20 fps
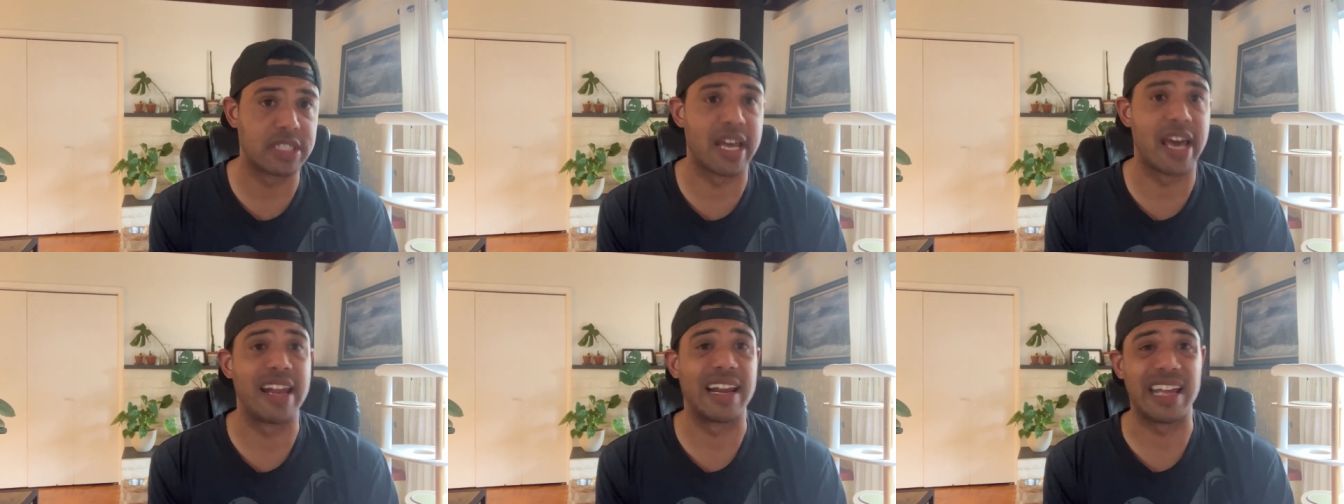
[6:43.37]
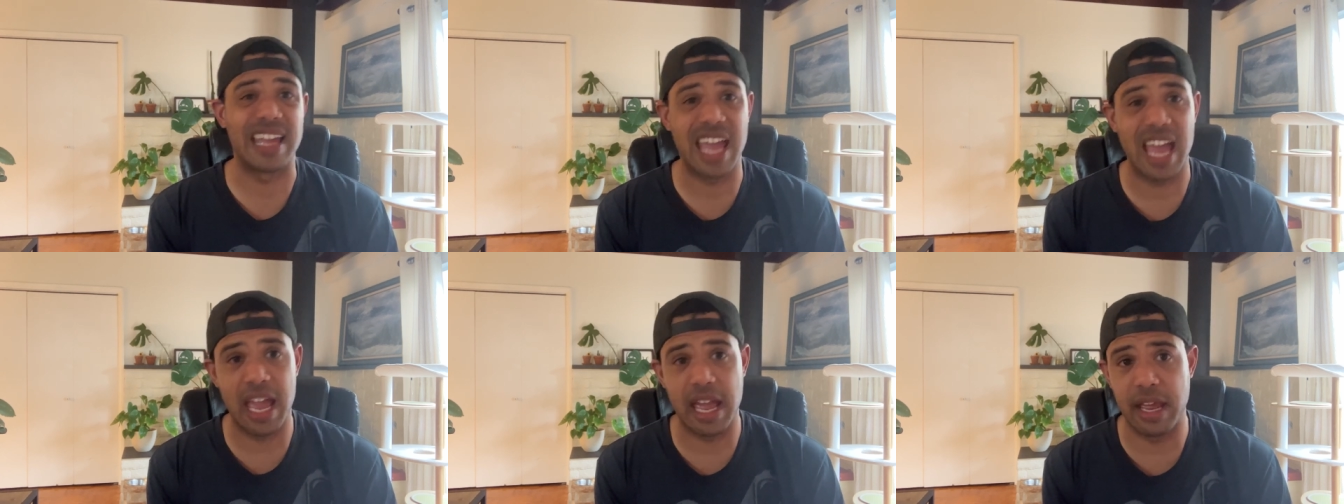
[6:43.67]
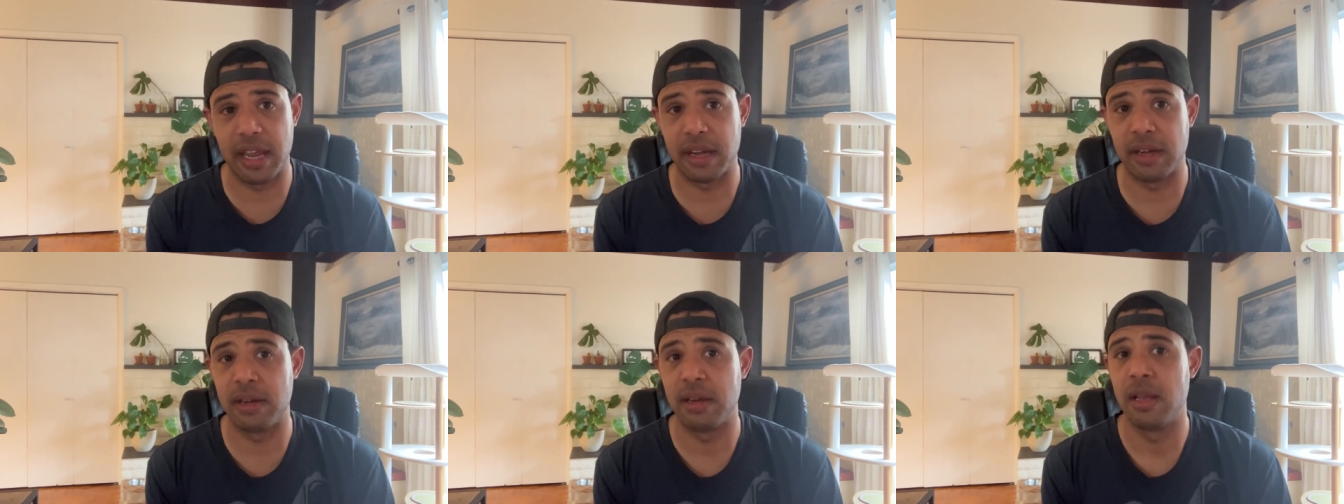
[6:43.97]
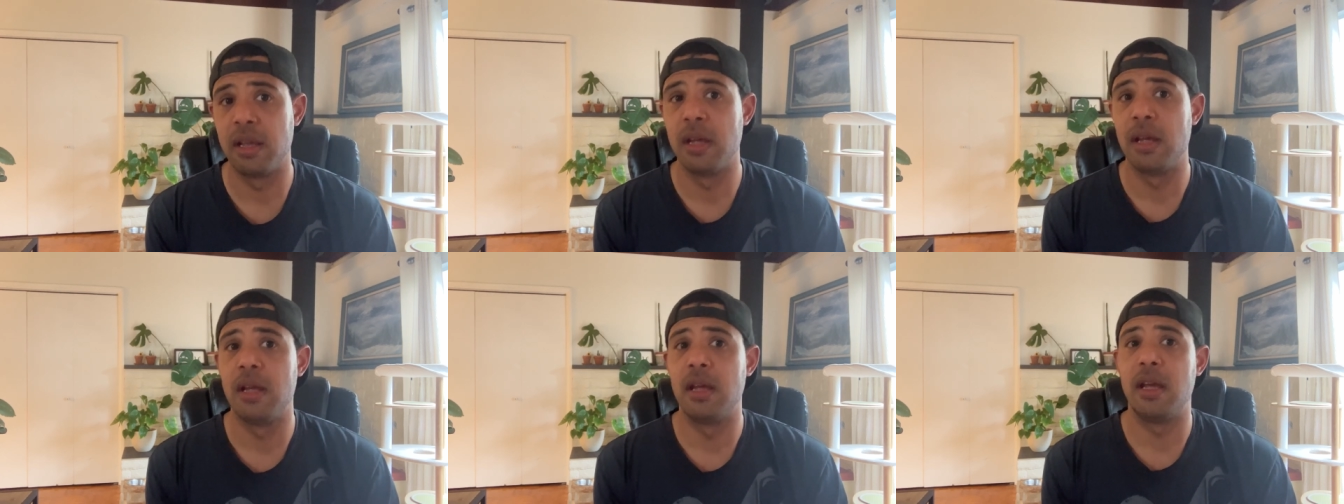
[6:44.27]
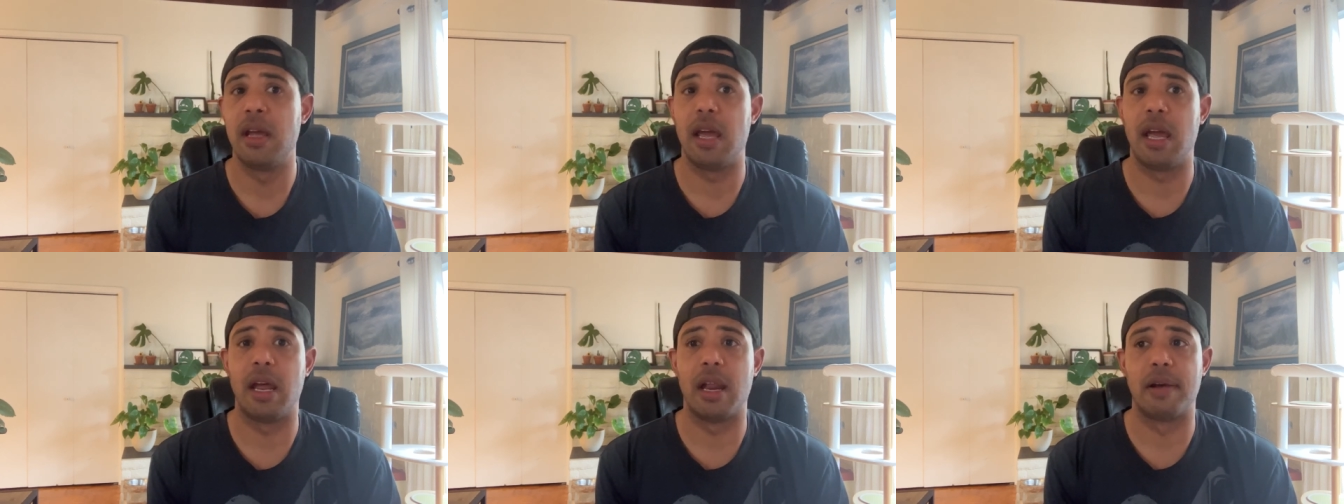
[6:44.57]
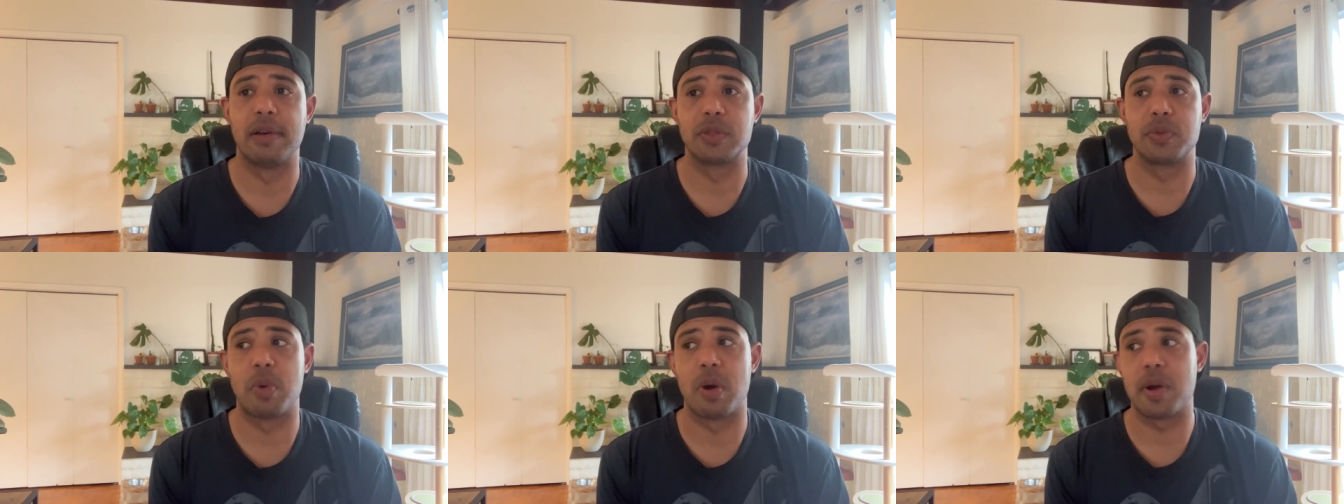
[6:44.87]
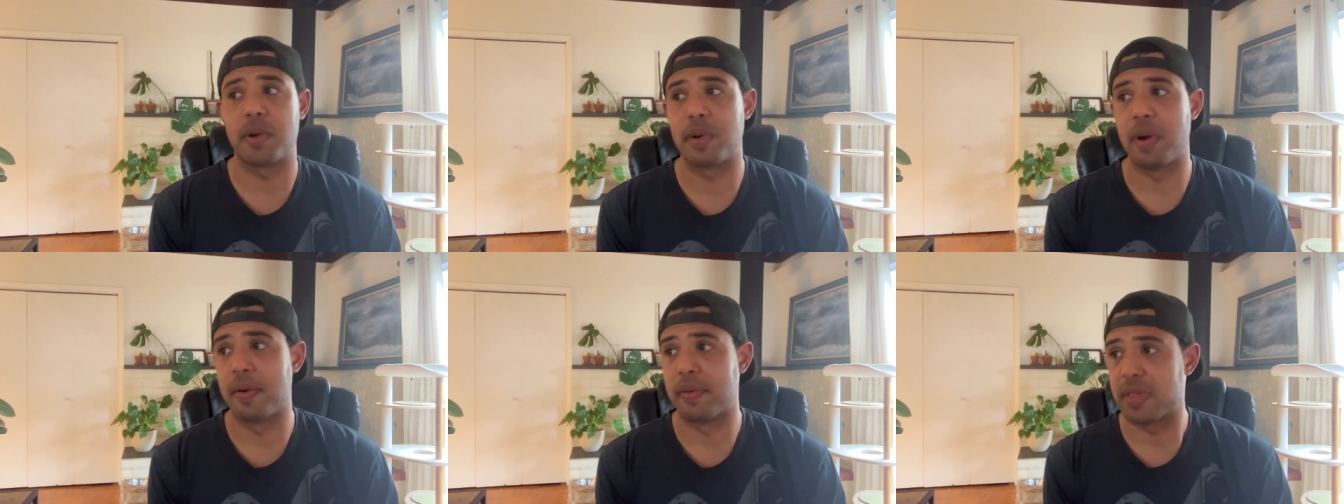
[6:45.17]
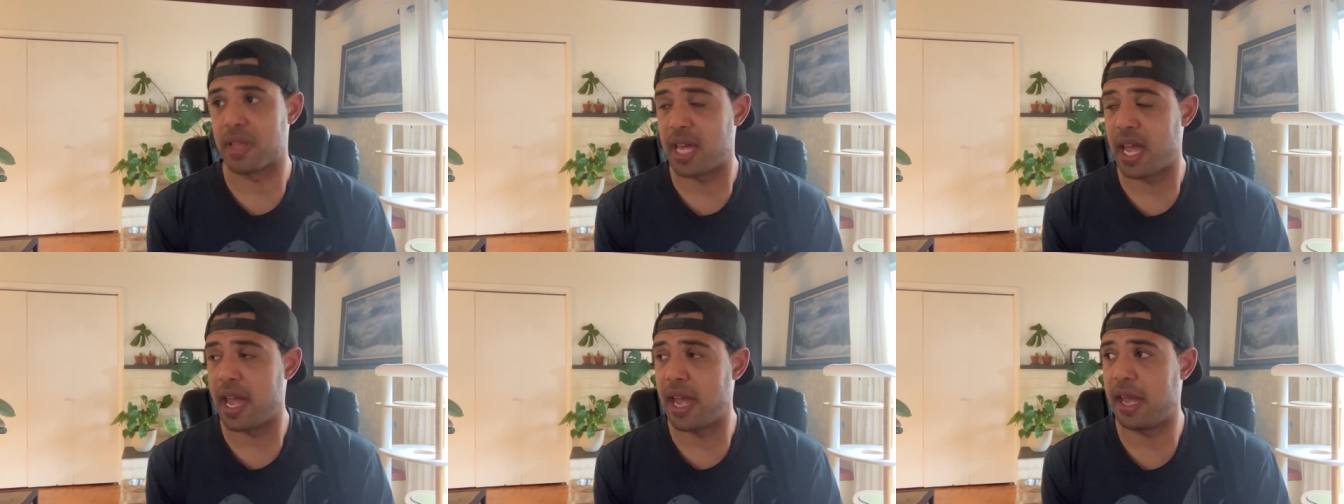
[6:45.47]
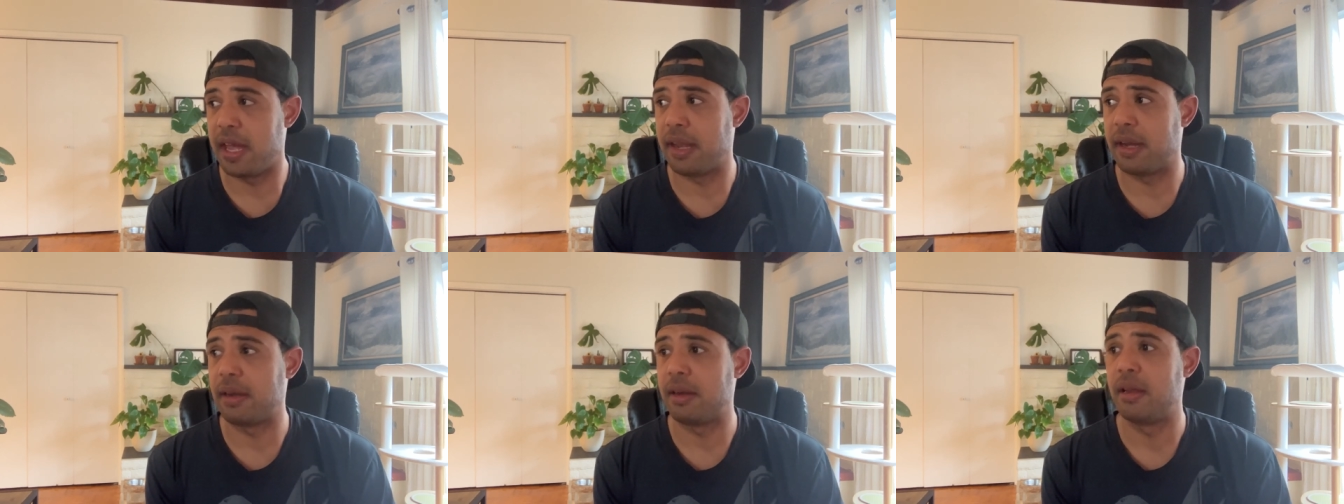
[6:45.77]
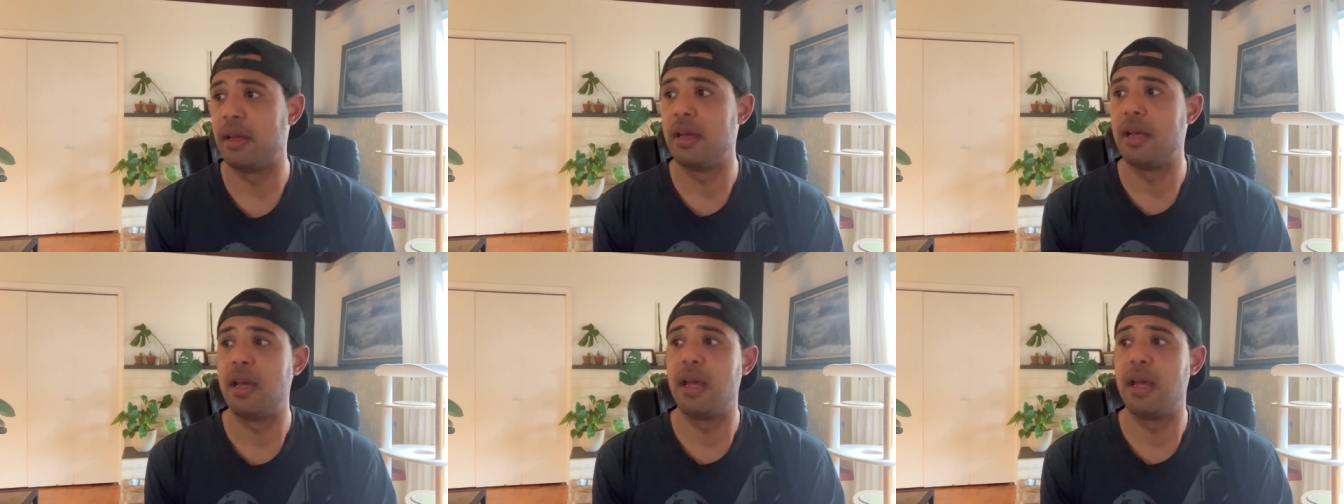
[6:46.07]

I had a cane, and I was walking around with a cane.